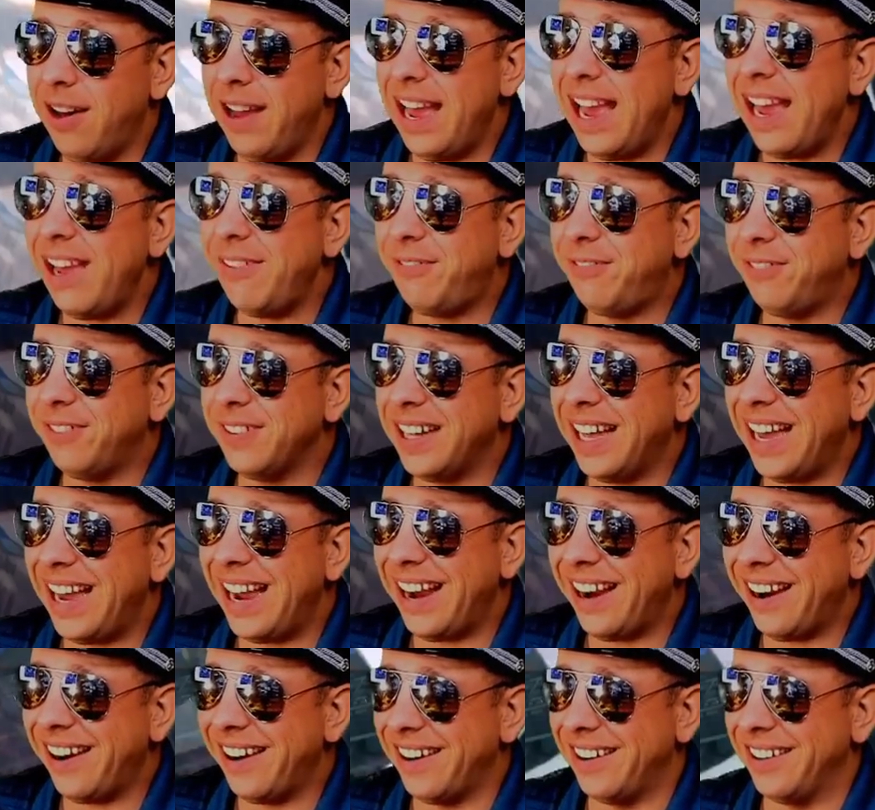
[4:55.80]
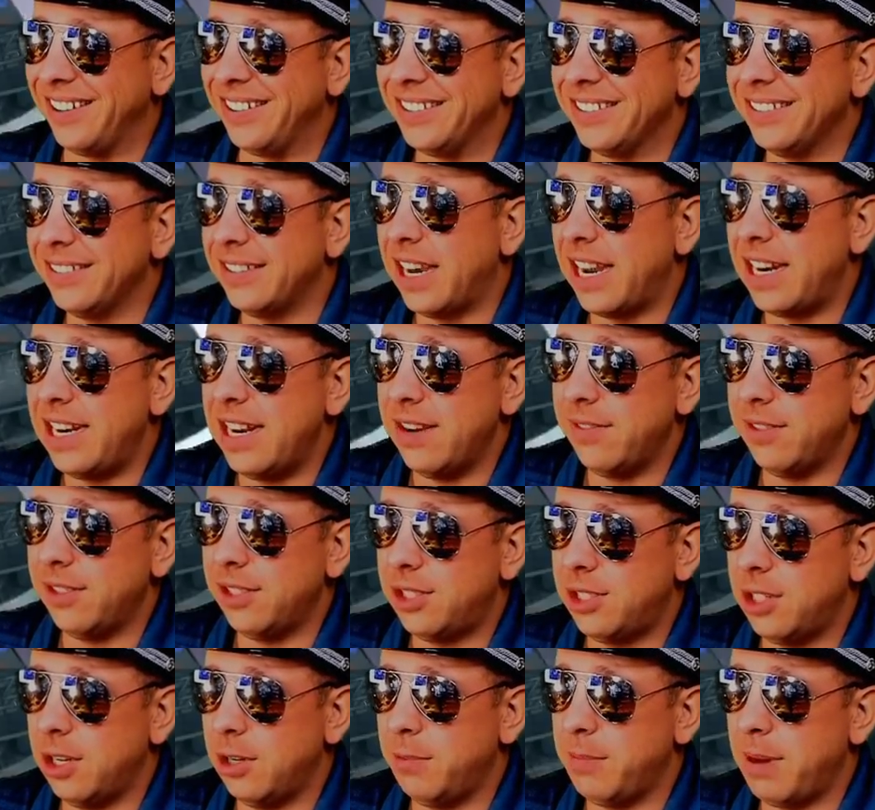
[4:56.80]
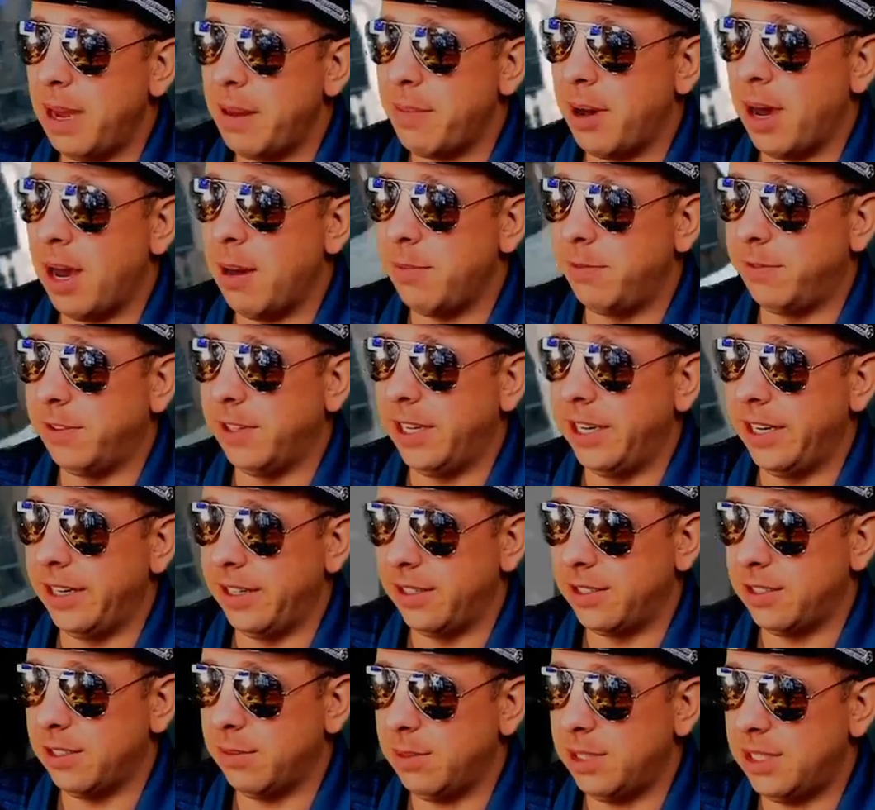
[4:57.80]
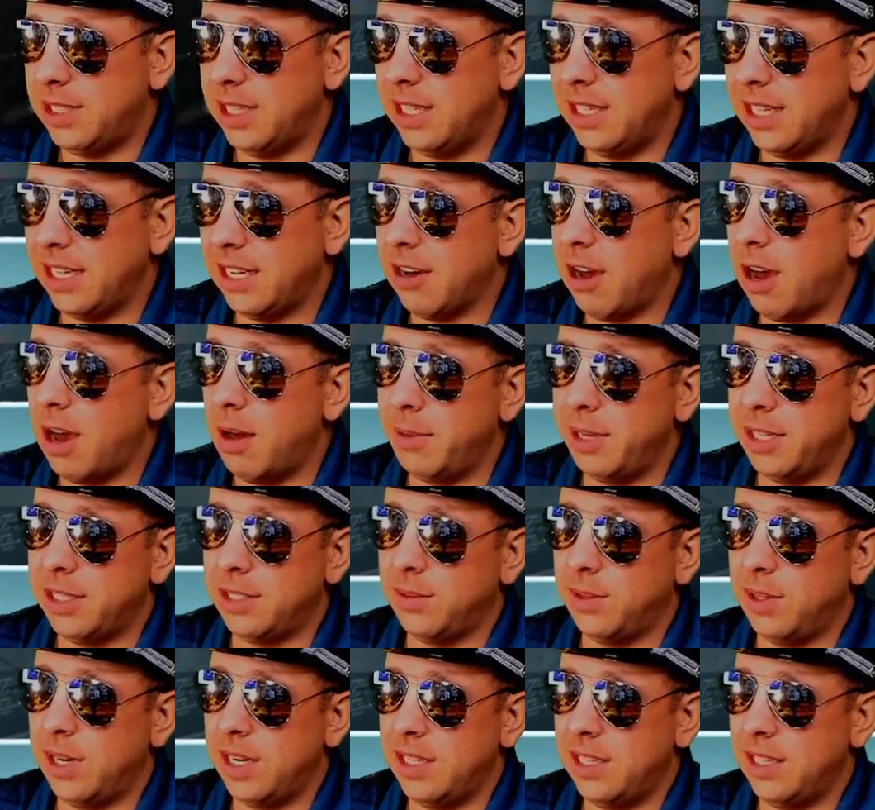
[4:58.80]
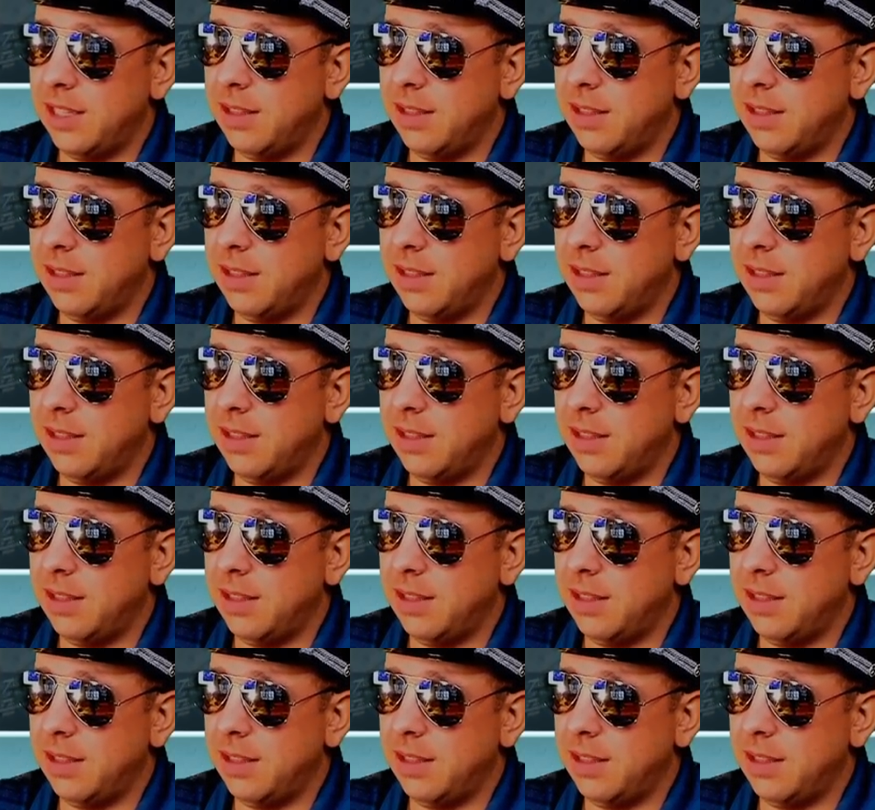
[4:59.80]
hey, Flare! I never showed my mom Flare. Someone said in the comments when I did